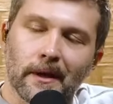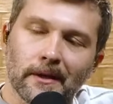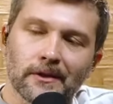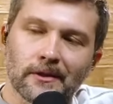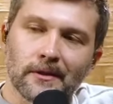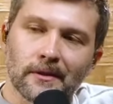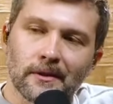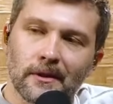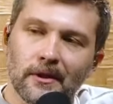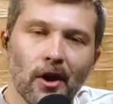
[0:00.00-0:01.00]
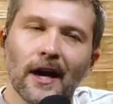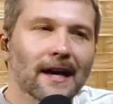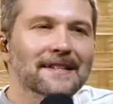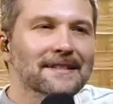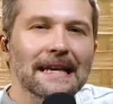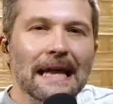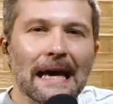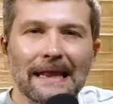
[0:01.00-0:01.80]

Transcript: Yes. Yeah. You're not going to say that.